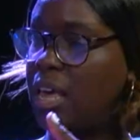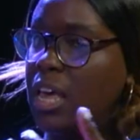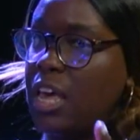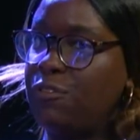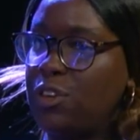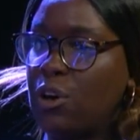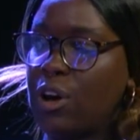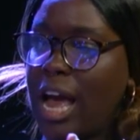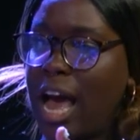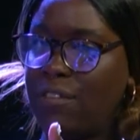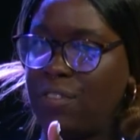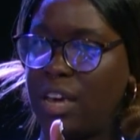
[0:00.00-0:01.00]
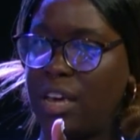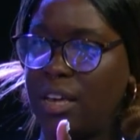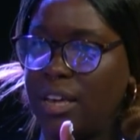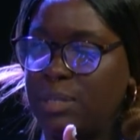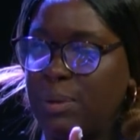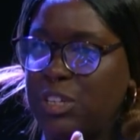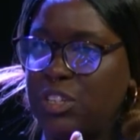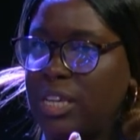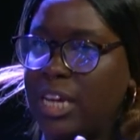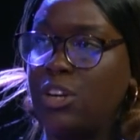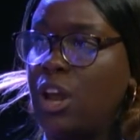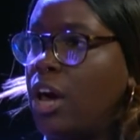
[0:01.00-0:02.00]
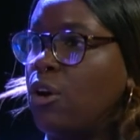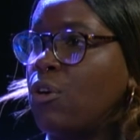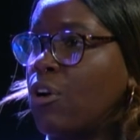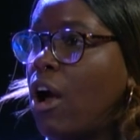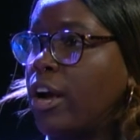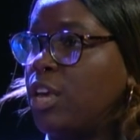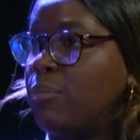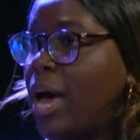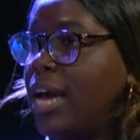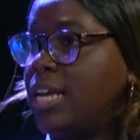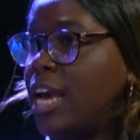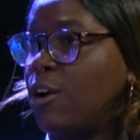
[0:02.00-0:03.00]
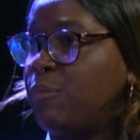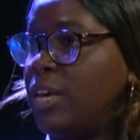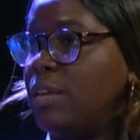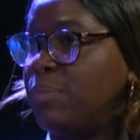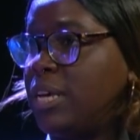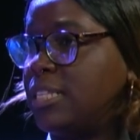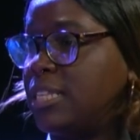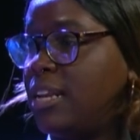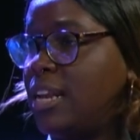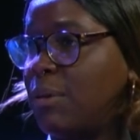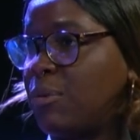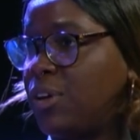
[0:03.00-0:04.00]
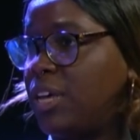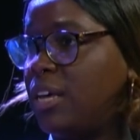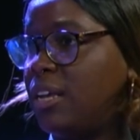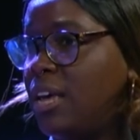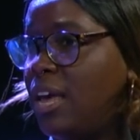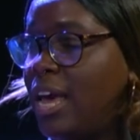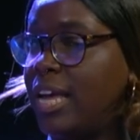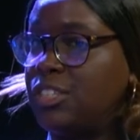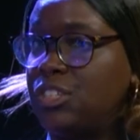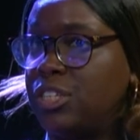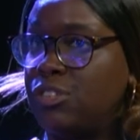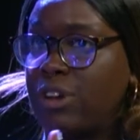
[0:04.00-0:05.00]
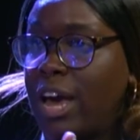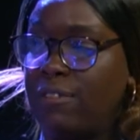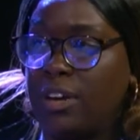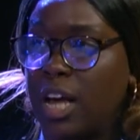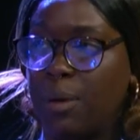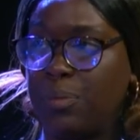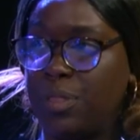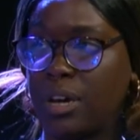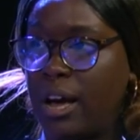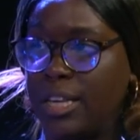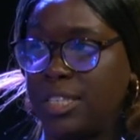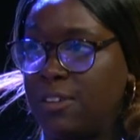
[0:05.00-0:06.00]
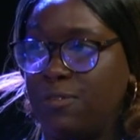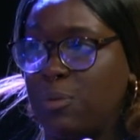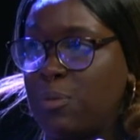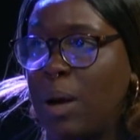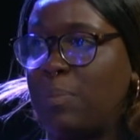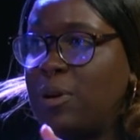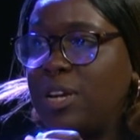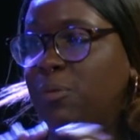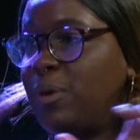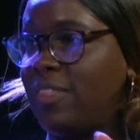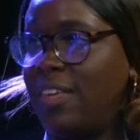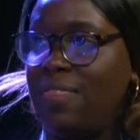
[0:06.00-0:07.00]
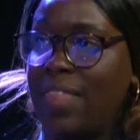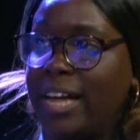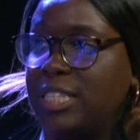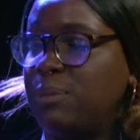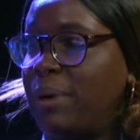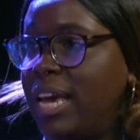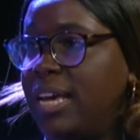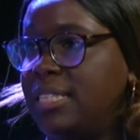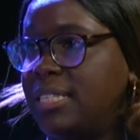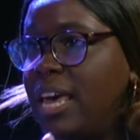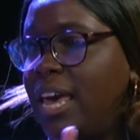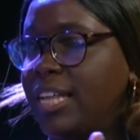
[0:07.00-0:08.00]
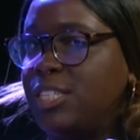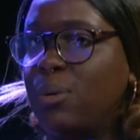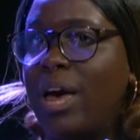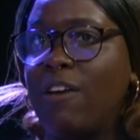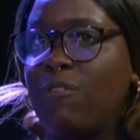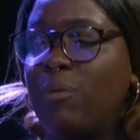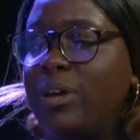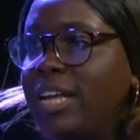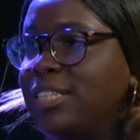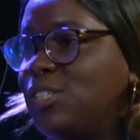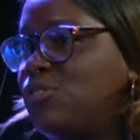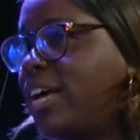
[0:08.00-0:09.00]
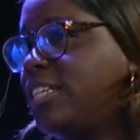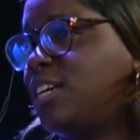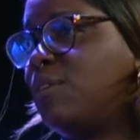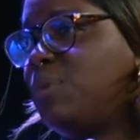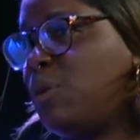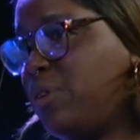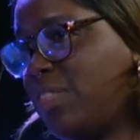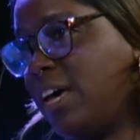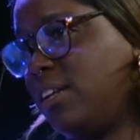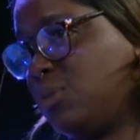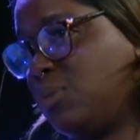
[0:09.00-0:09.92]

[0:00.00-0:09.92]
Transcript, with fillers: if you're having, especially like non-owner occupied Airbnbs in a neighborhood, it's just driving up the cost of the property within that space. And so everyone else is trying to compete with that as